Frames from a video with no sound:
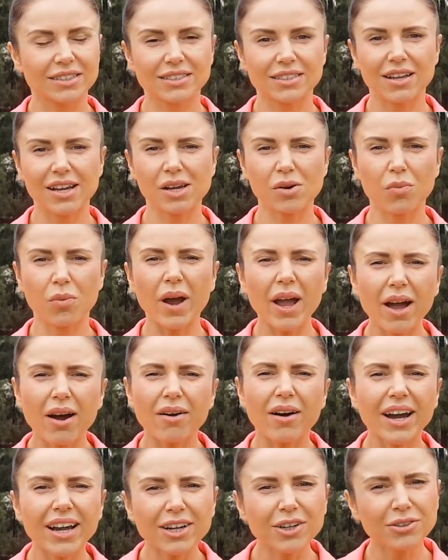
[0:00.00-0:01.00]
it's like,
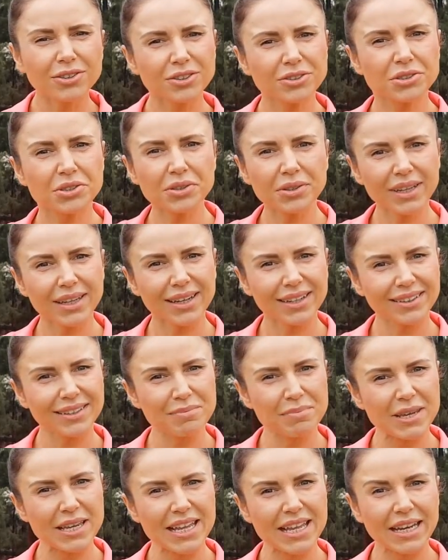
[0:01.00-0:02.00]
wow, I couldn't do that at
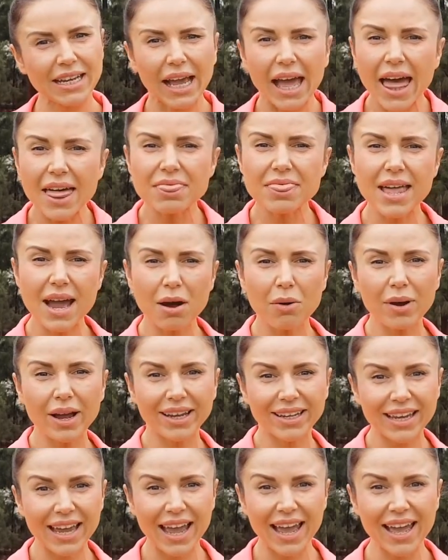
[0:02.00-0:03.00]
the beginning and now
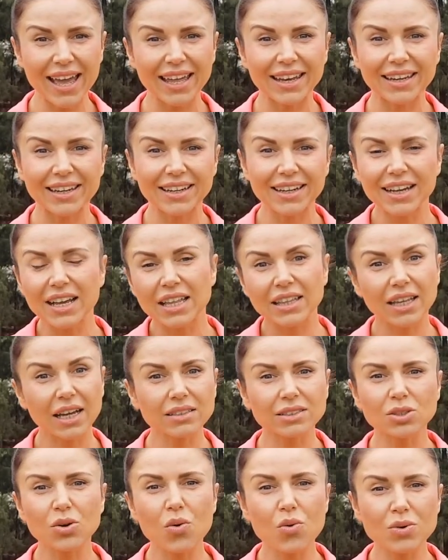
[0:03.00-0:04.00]
I can.
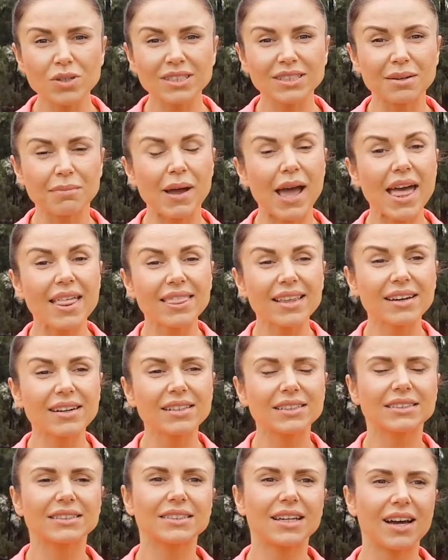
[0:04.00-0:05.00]
That's awesome. And then
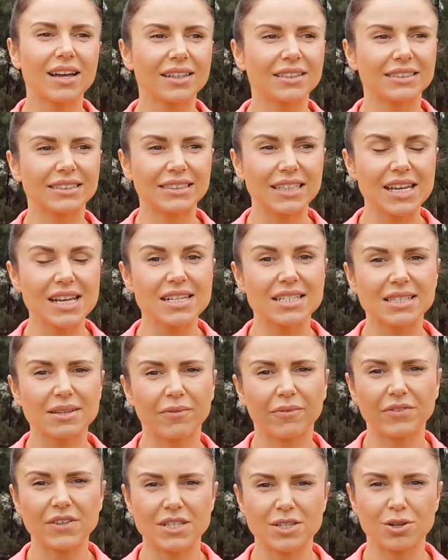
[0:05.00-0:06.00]
I started seeing
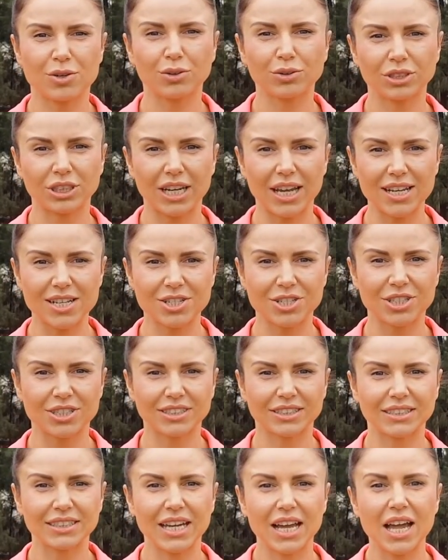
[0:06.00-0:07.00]
some physical
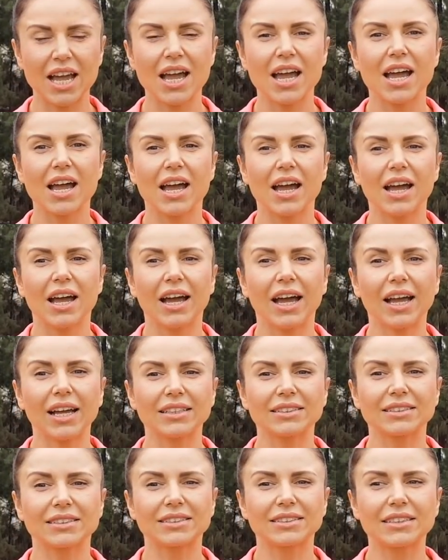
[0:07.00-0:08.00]
changes,
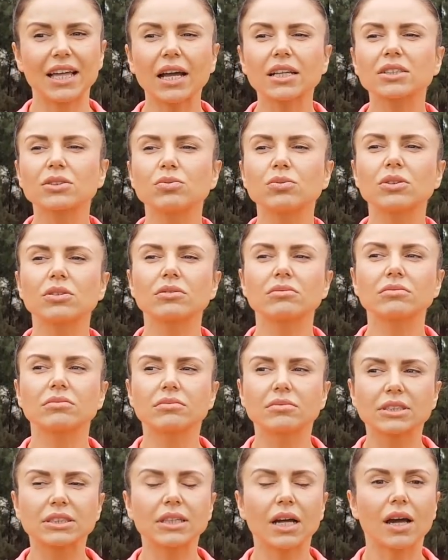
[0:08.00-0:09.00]
and that's what
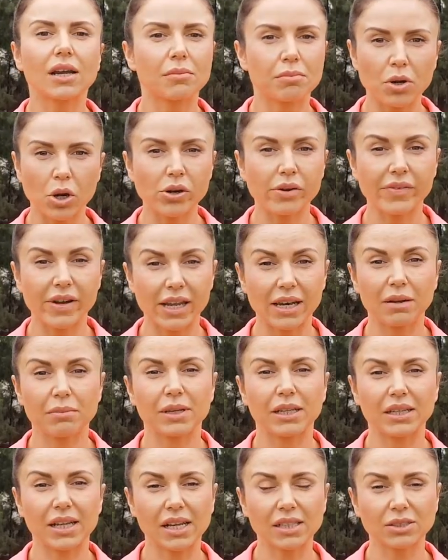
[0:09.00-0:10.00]
started motivating
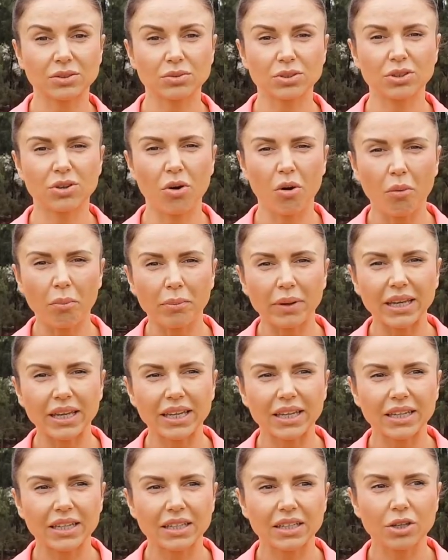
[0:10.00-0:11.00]
me, and that's what got
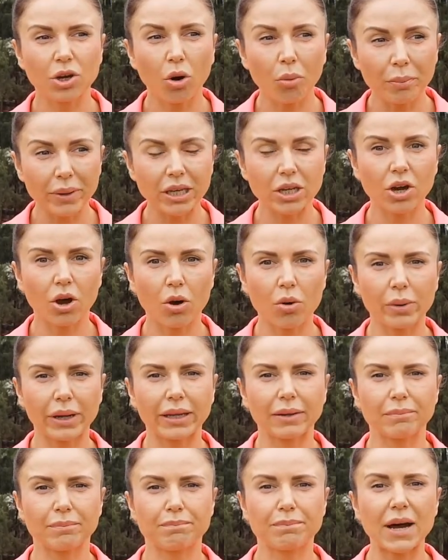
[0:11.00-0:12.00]
me
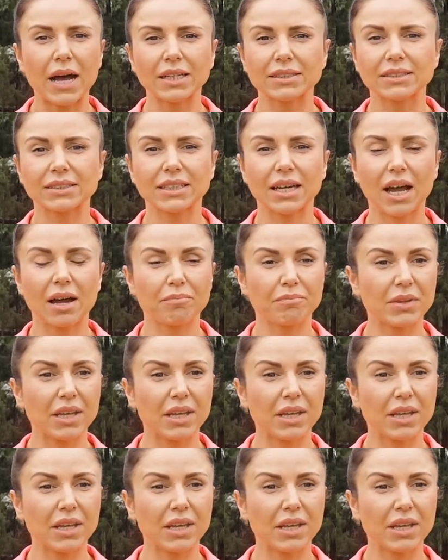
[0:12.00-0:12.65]
going. But